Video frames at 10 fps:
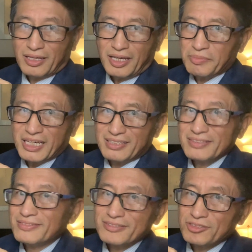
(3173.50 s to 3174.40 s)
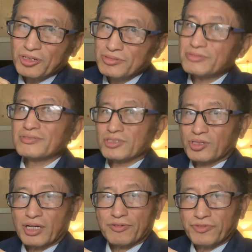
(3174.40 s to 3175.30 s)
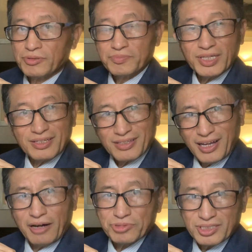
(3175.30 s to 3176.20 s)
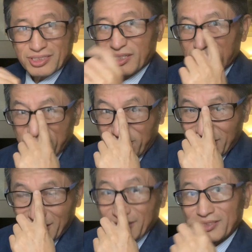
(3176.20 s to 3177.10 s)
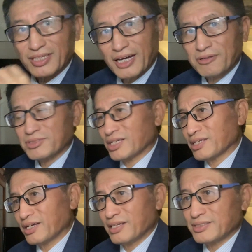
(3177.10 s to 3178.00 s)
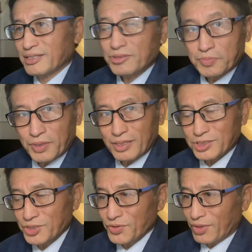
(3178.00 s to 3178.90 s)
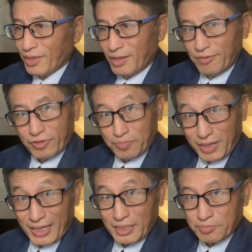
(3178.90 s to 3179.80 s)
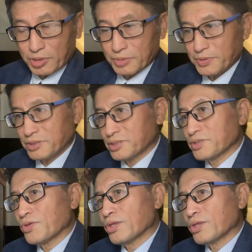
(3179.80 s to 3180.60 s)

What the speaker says: Hey, man, don't try to fool me. I was in sales 4 years. I don't take any sales pitch for planning purpose.